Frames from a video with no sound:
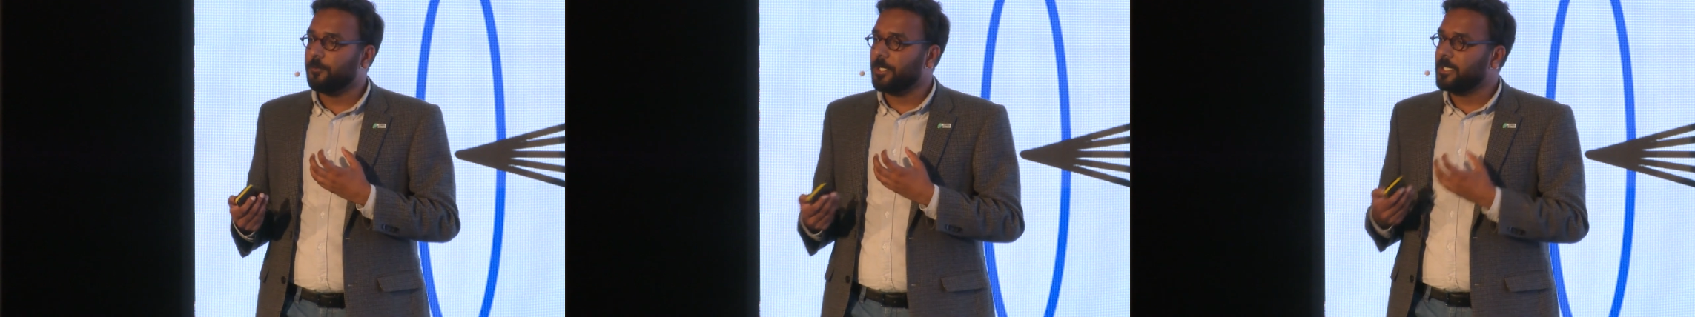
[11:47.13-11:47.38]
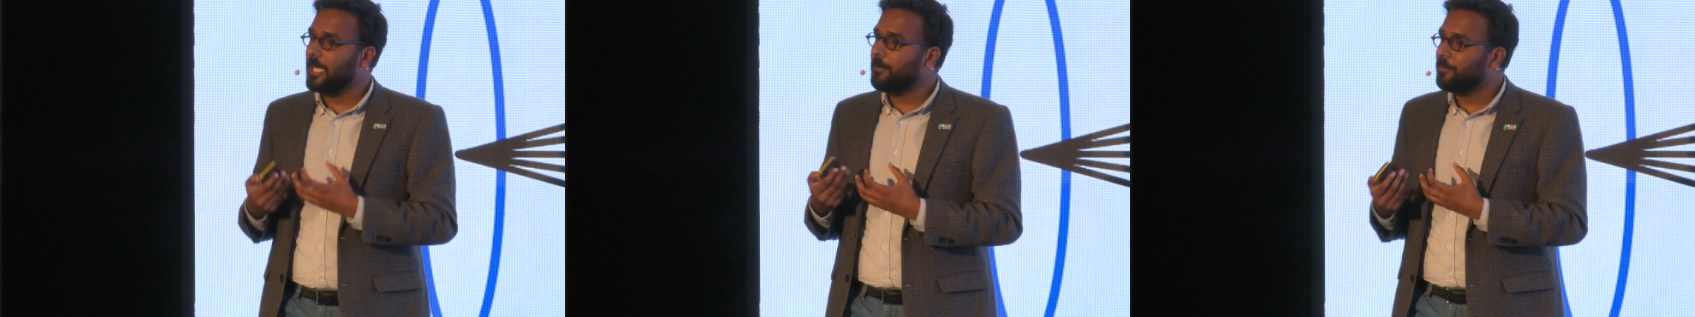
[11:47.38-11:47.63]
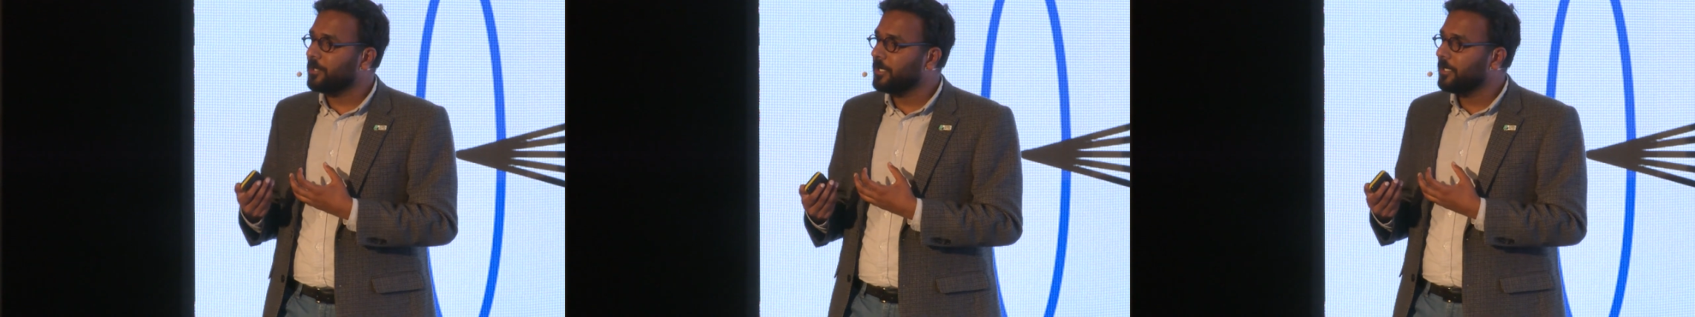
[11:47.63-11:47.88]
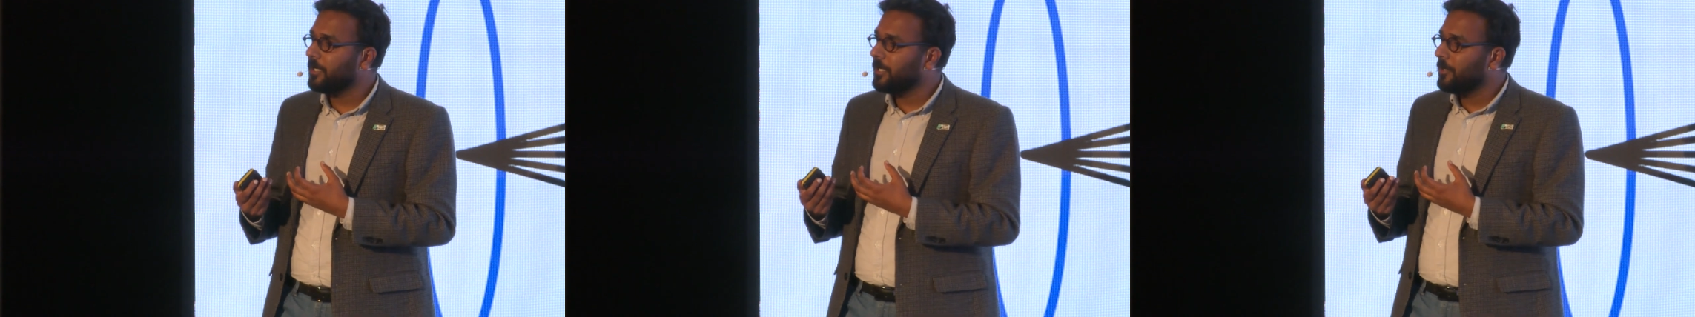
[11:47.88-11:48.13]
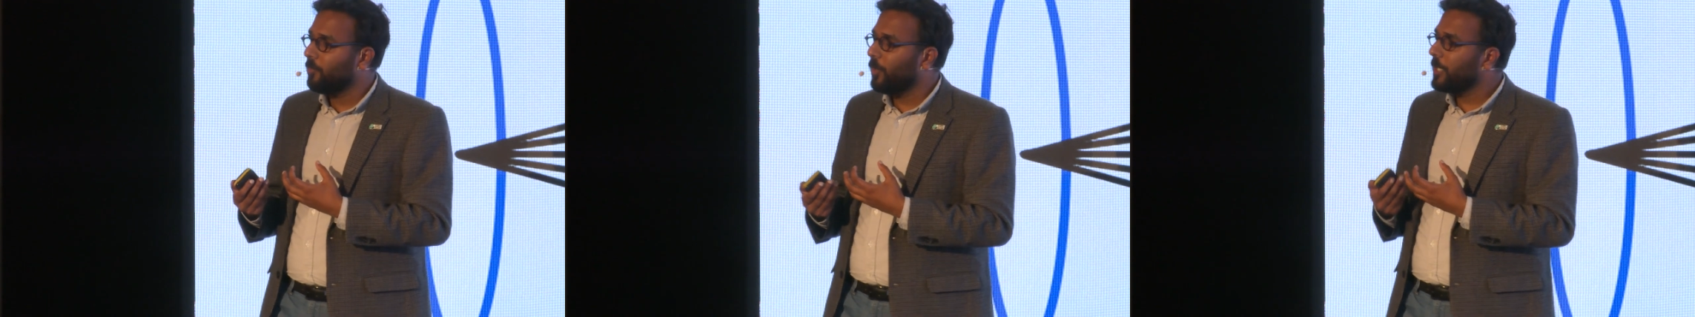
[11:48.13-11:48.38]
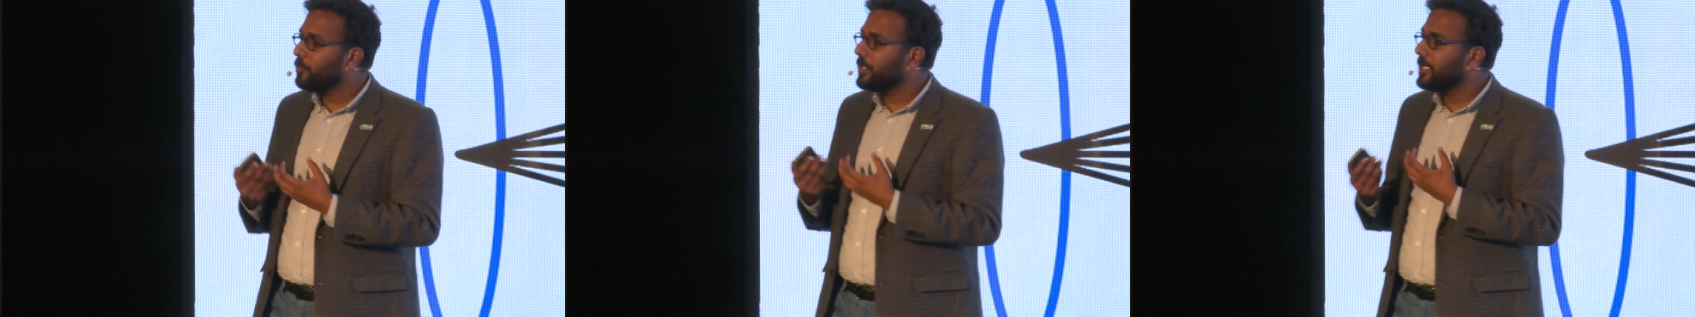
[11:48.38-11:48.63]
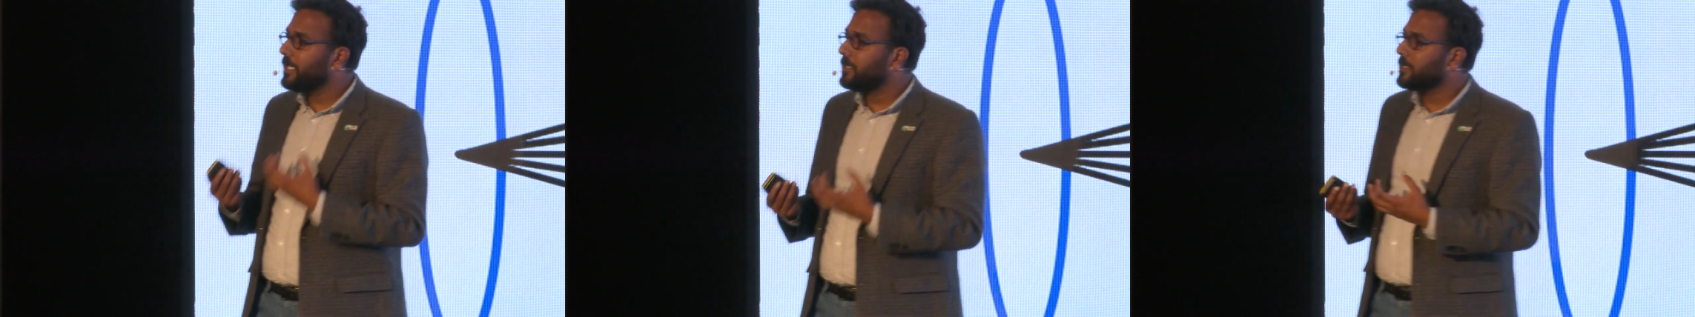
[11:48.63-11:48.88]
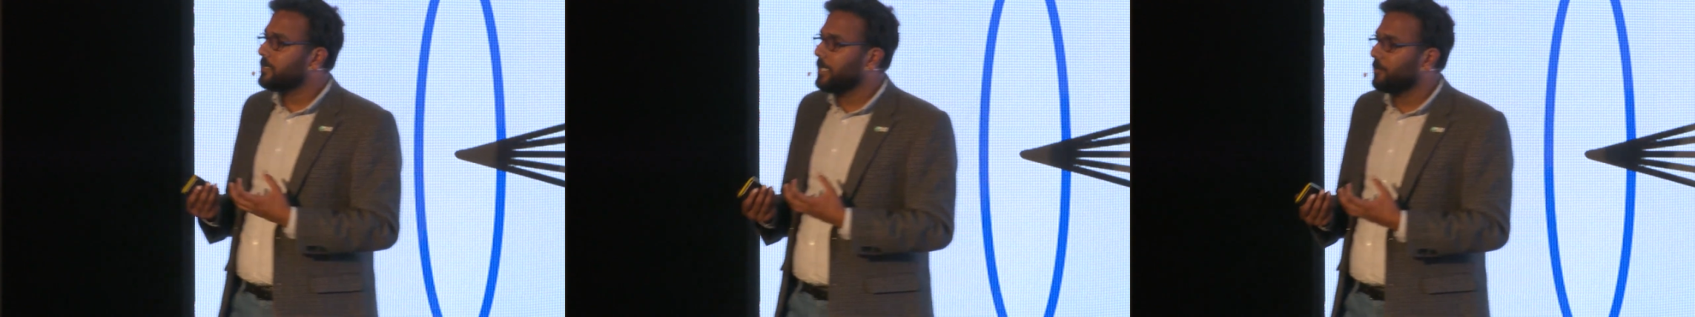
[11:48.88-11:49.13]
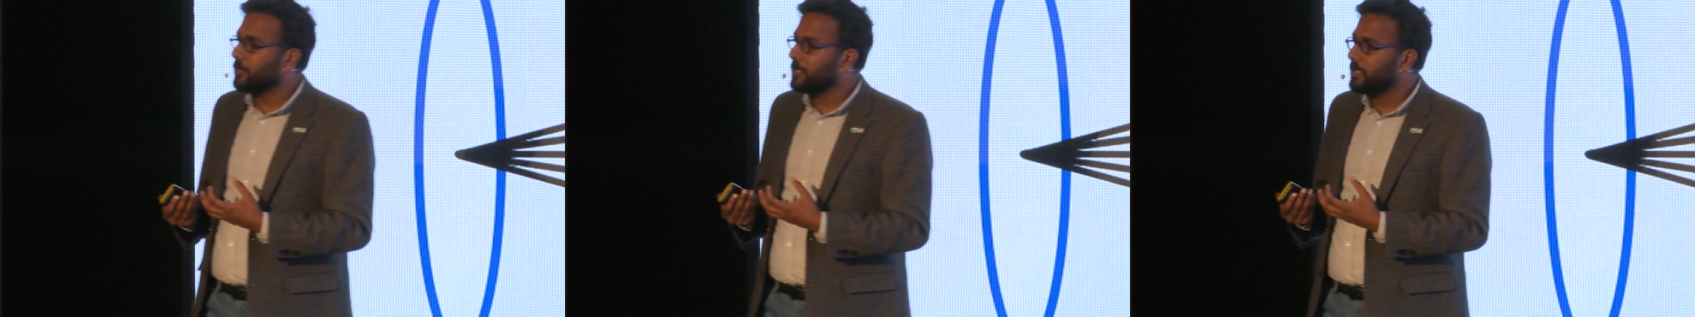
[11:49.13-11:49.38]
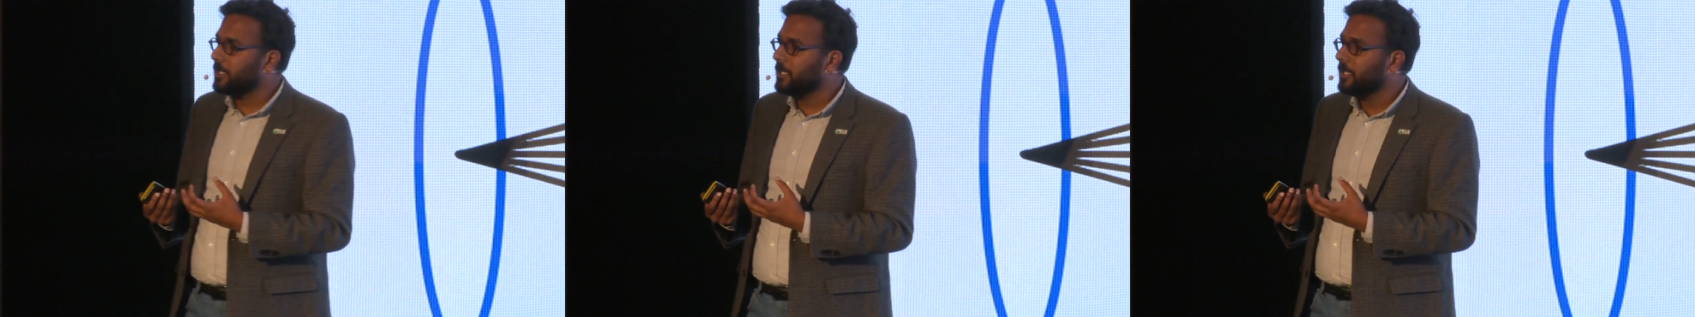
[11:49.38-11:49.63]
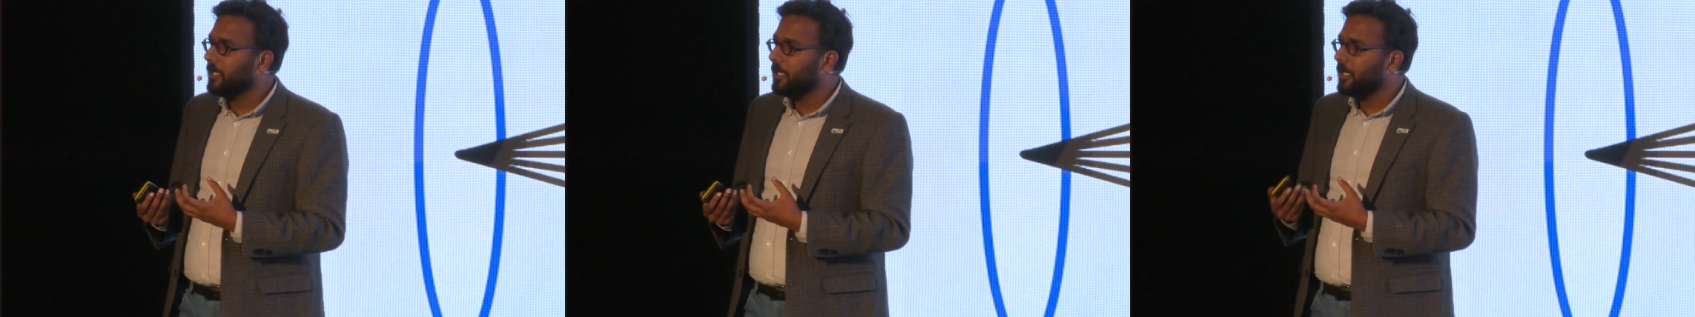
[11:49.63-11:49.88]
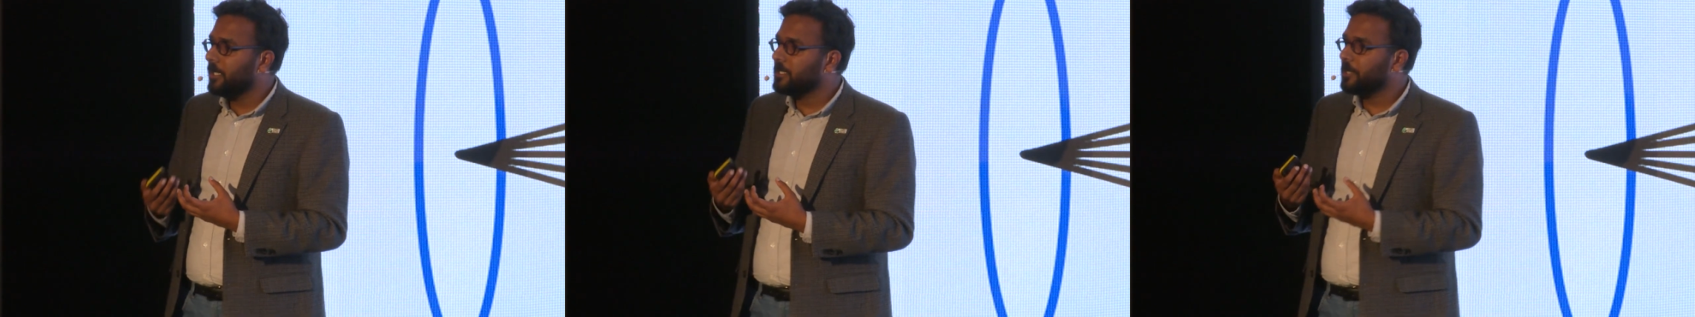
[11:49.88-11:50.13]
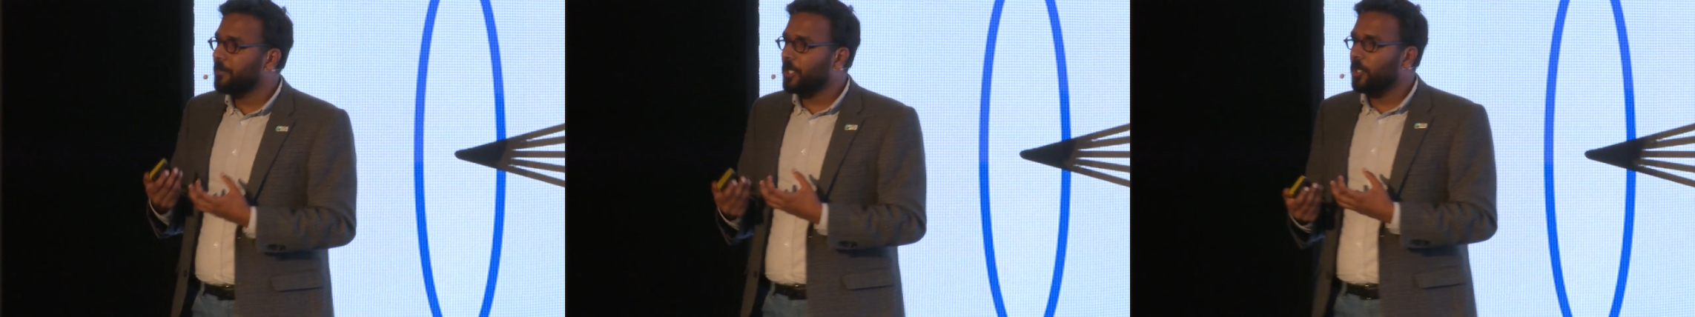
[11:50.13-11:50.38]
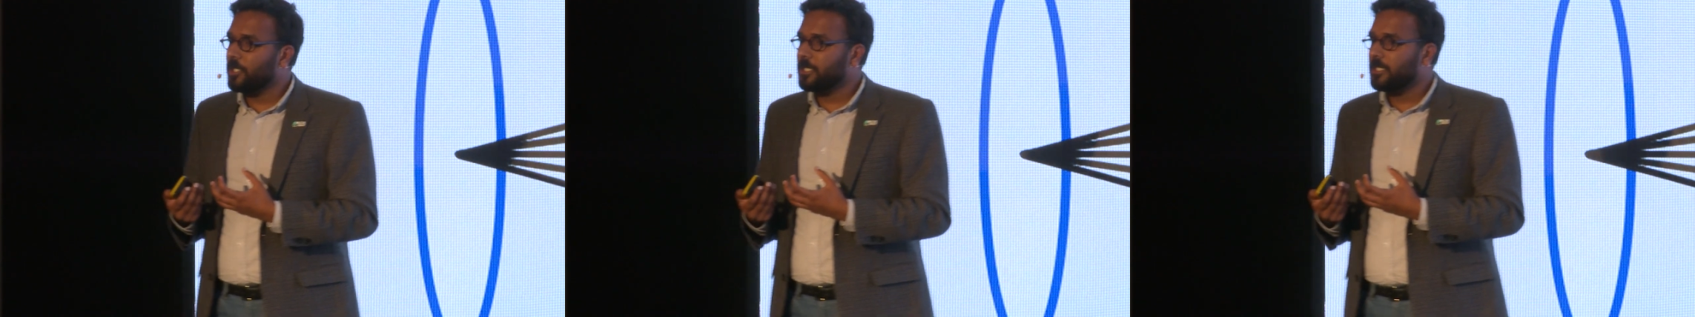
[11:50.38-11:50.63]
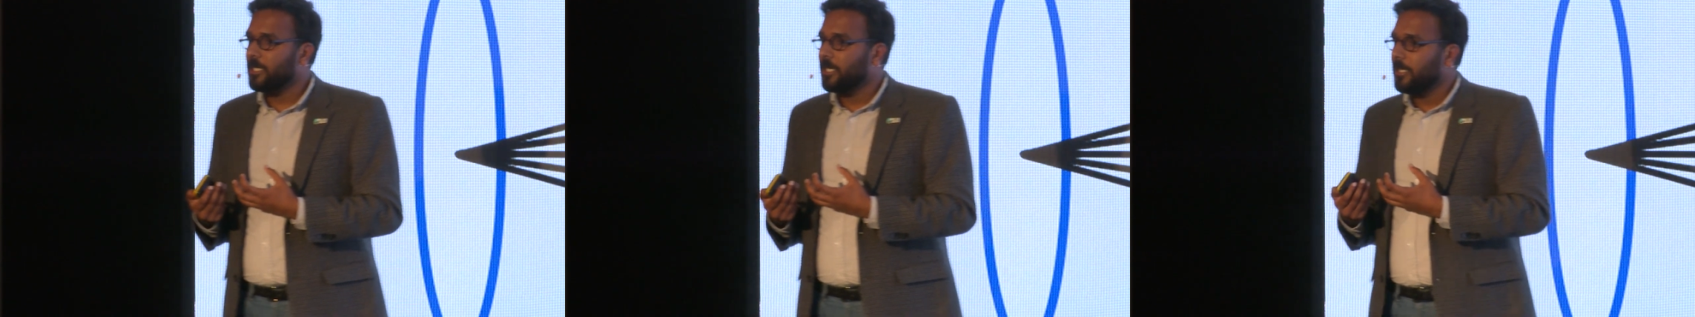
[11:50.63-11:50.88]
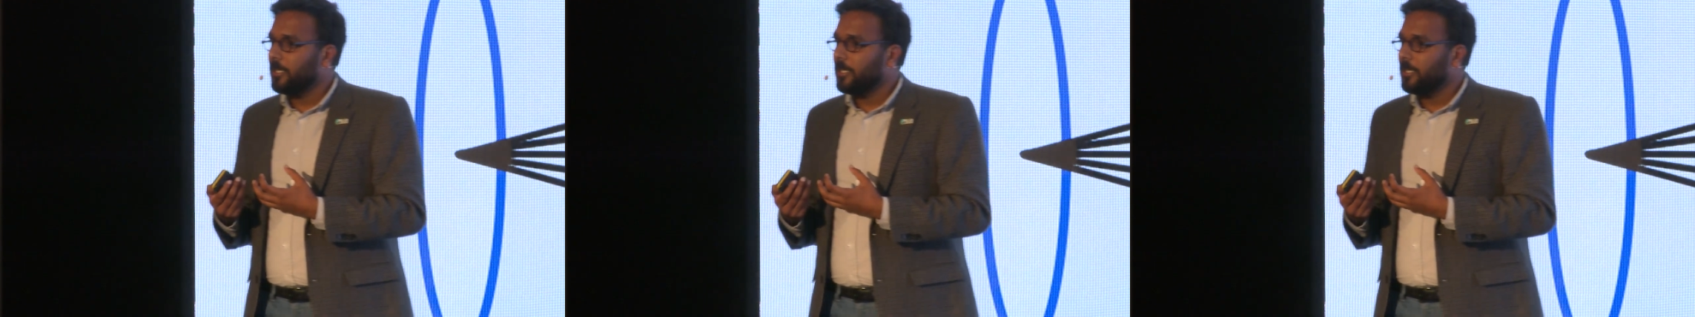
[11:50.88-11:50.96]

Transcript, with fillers: For example, why do we need this diversity? Is it because